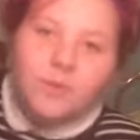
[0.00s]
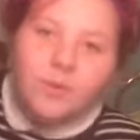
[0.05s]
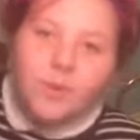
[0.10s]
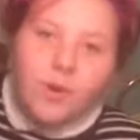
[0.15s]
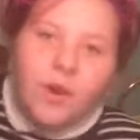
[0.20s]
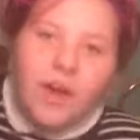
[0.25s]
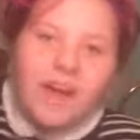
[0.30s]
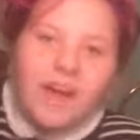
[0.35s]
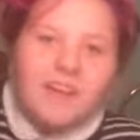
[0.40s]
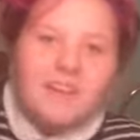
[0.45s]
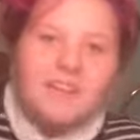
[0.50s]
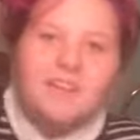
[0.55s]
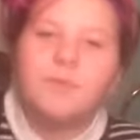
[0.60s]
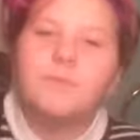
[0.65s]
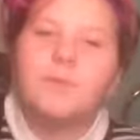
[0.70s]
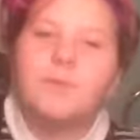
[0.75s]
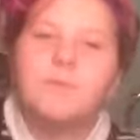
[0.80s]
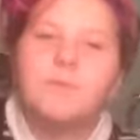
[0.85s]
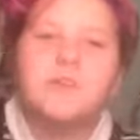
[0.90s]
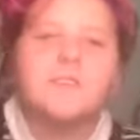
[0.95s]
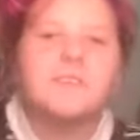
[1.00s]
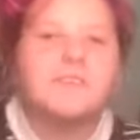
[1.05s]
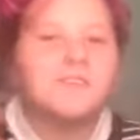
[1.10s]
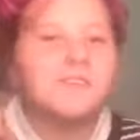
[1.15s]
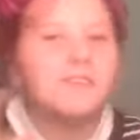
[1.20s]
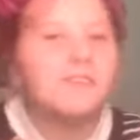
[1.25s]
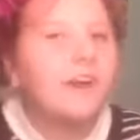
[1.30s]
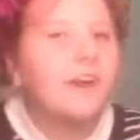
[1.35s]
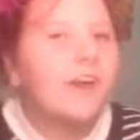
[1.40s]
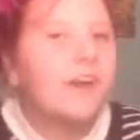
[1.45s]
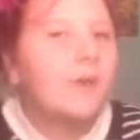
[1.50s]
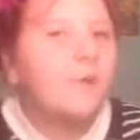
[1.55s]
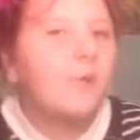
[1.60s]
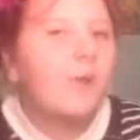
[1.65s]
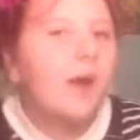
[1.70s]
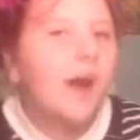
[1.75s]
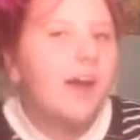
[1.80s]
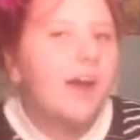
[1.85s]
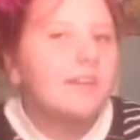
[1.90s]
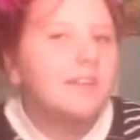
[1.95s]
Wool Hat Club members, it's your Friday
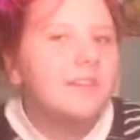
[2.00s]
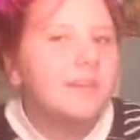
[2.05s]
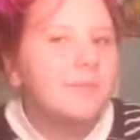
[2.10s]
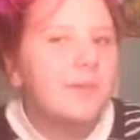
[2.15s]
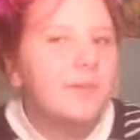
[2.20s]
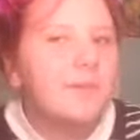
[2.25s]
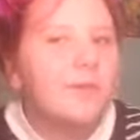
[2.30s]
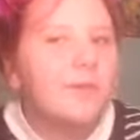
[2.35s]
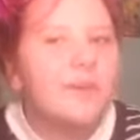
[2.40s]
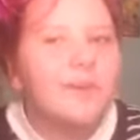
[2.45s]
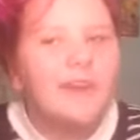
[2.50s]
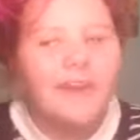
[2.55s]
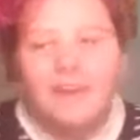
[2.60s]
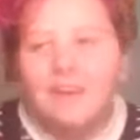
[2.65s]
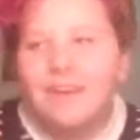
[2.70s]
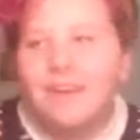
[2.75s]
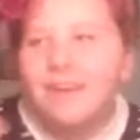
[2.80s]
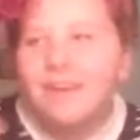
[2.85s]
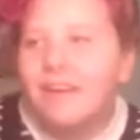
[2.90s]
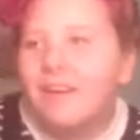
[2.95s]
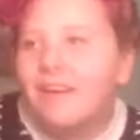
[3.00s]
Wool Hat Club member, Renae,